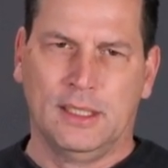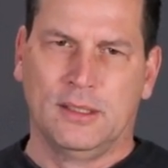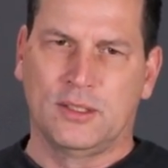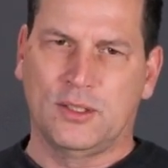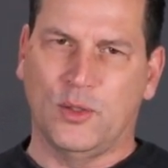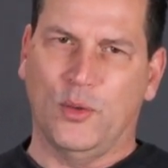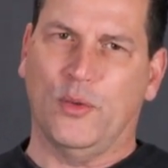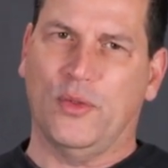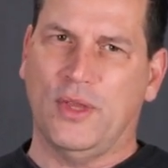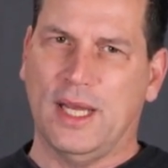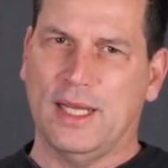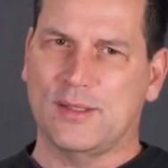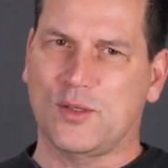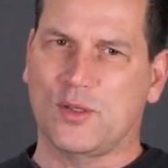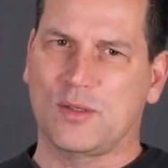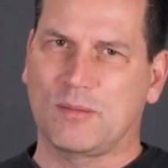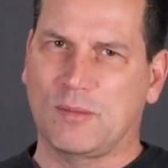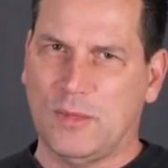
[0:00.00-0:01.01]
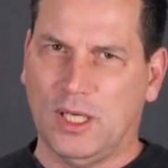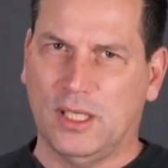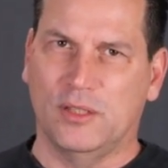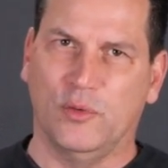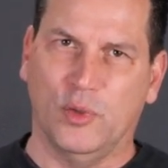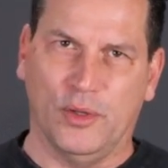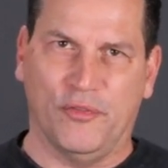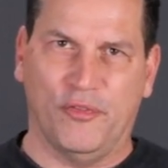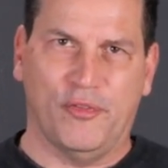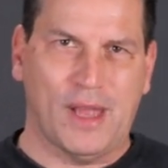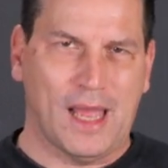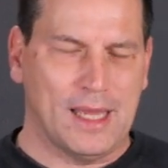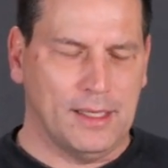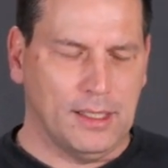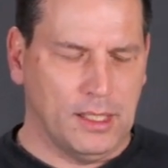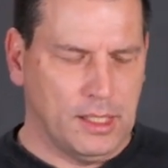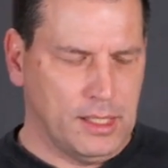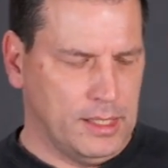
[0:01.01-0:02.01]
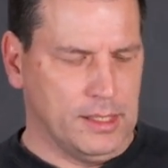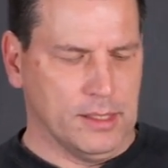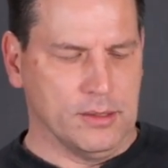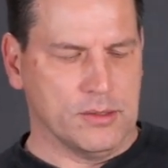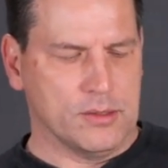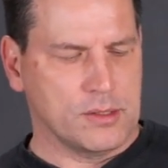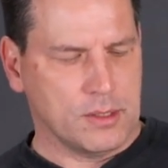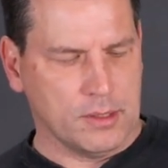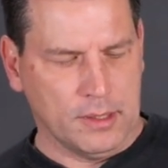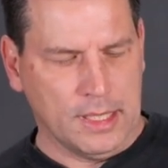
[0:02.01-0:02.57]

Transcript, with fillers: So that's kind of what fat is.